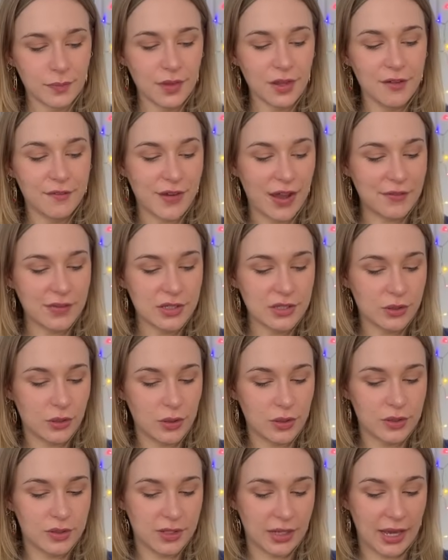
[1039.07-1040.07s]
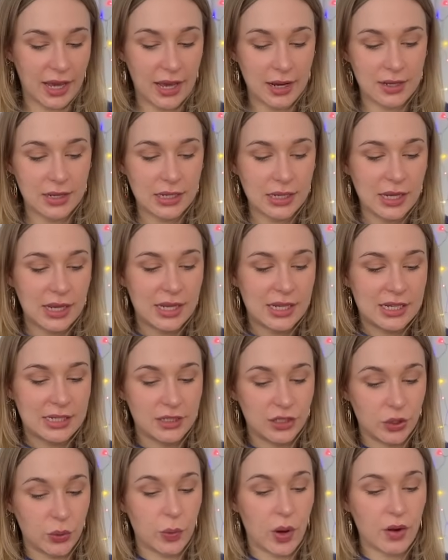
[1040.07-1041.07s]
Five of Swords again.
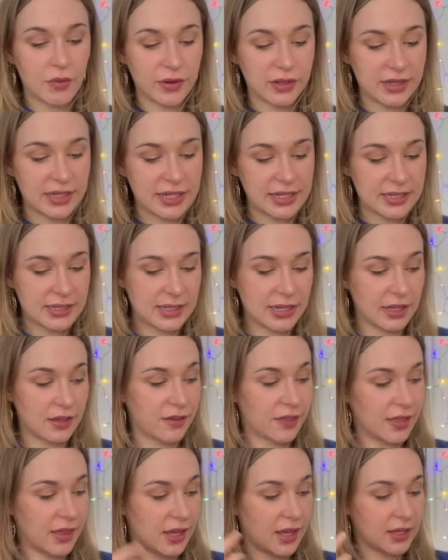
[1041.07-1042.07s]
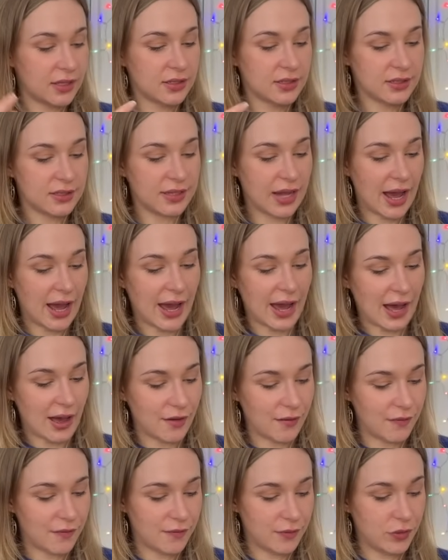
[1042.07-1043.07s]
You are releasing things that
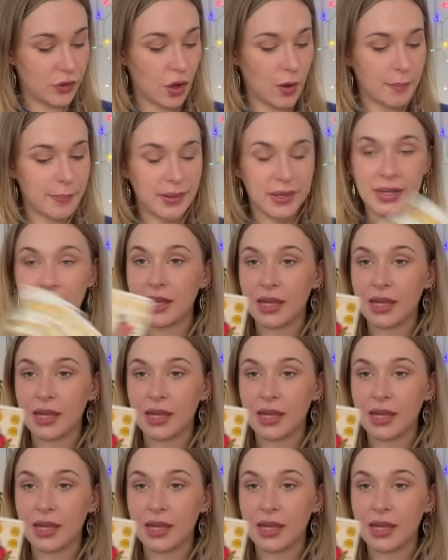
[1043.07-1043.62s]
have not been